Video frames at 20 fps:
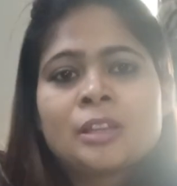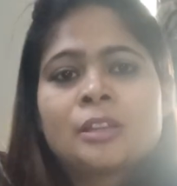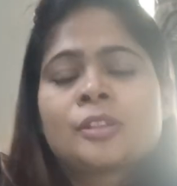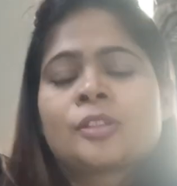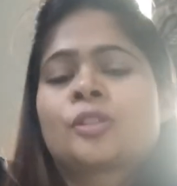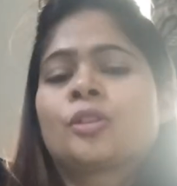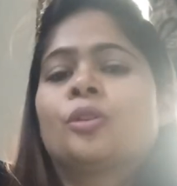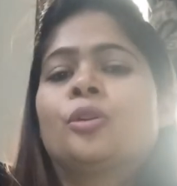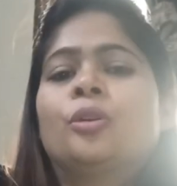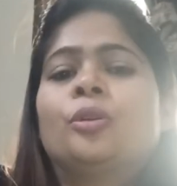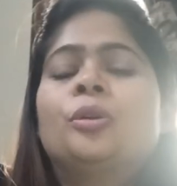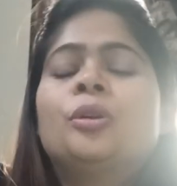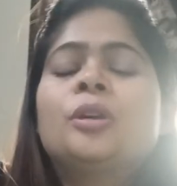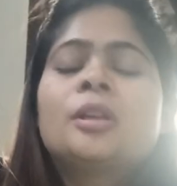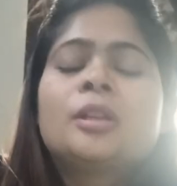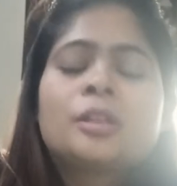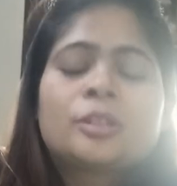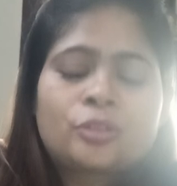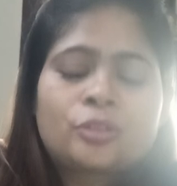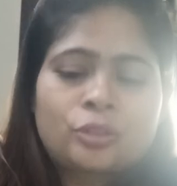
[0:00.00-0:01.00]
So
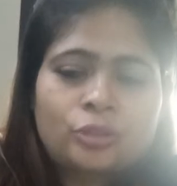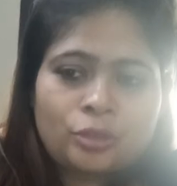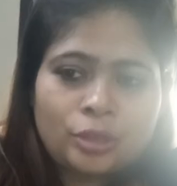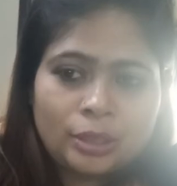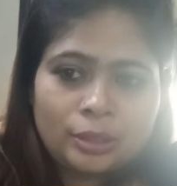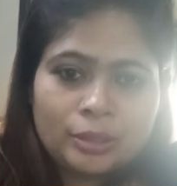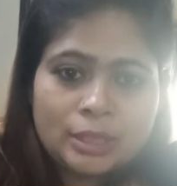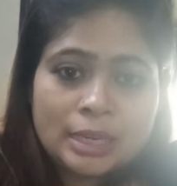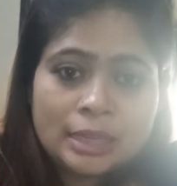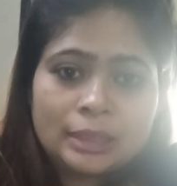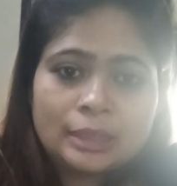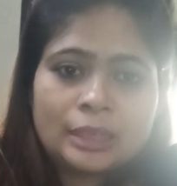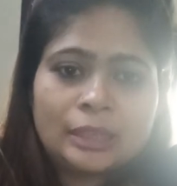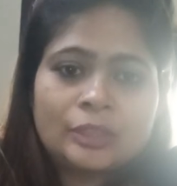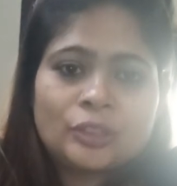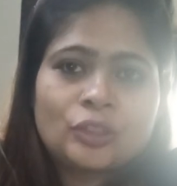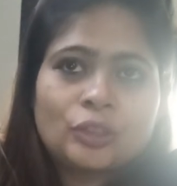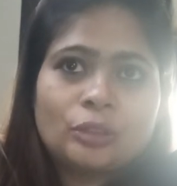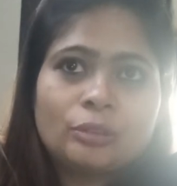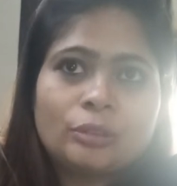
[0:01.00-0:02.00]
Till
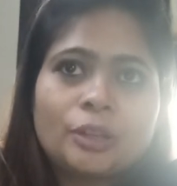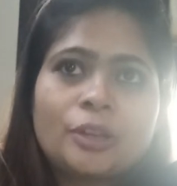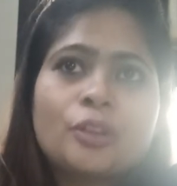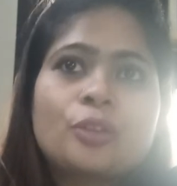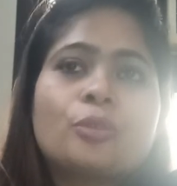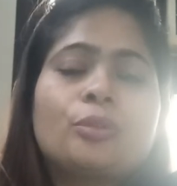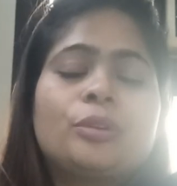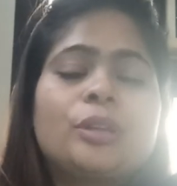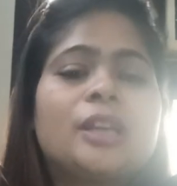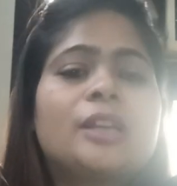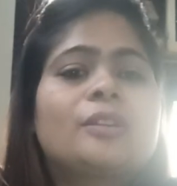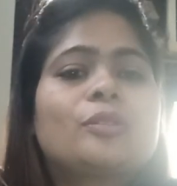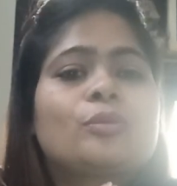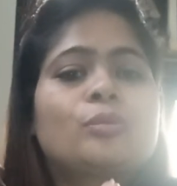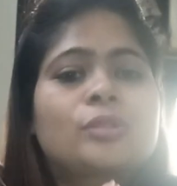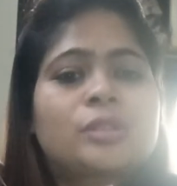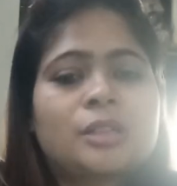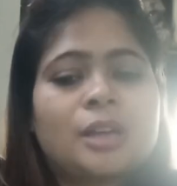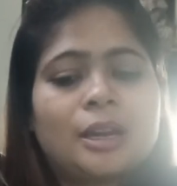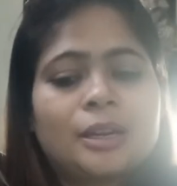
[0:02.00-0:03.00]
then, children, you need to
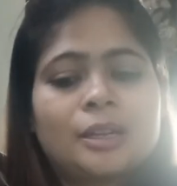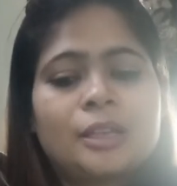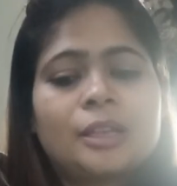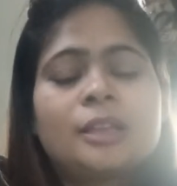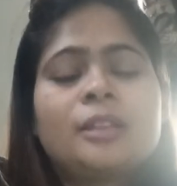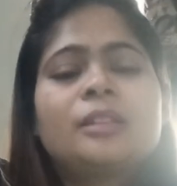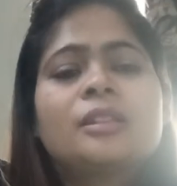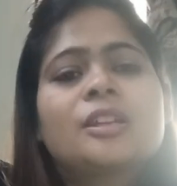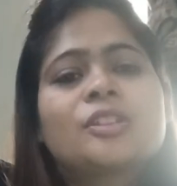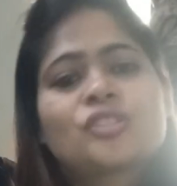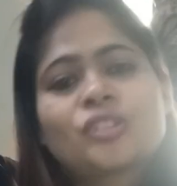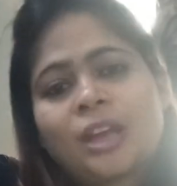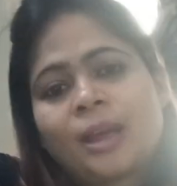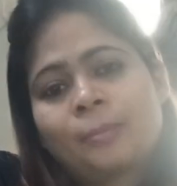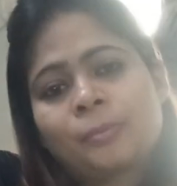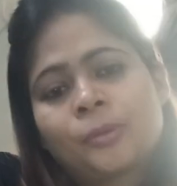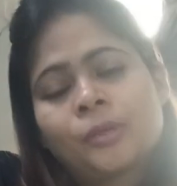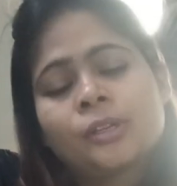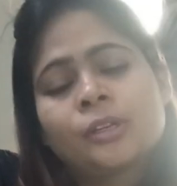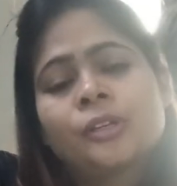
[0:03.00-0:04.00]
study the
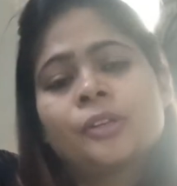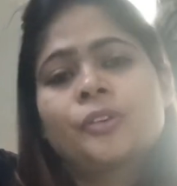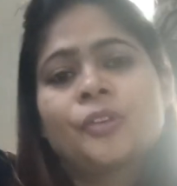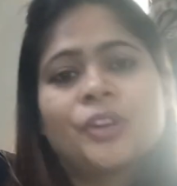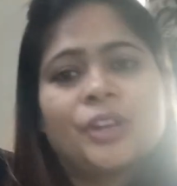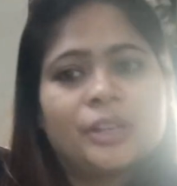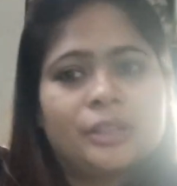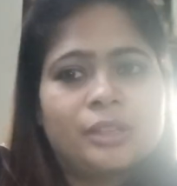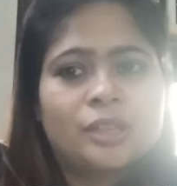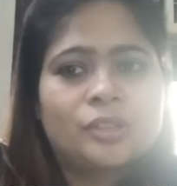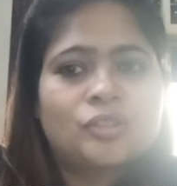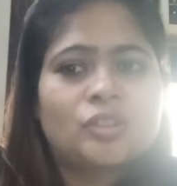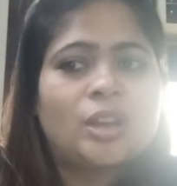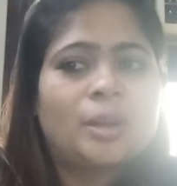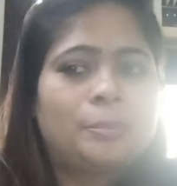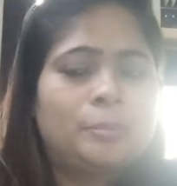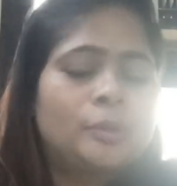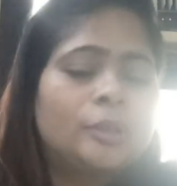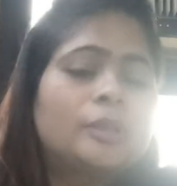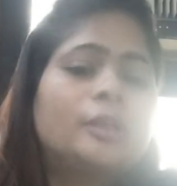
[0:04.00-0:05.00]
chapter, read the
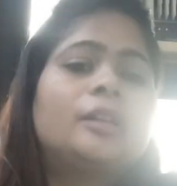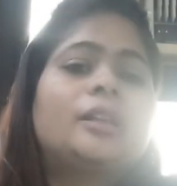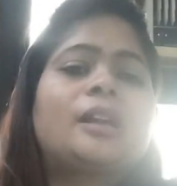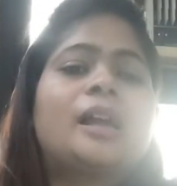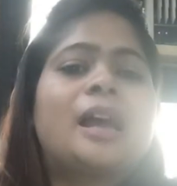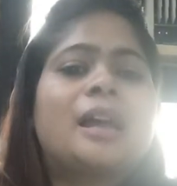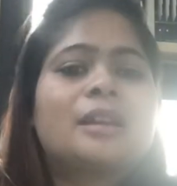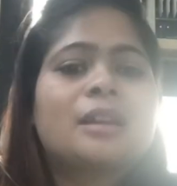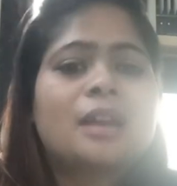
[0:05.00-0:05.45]
chapter, and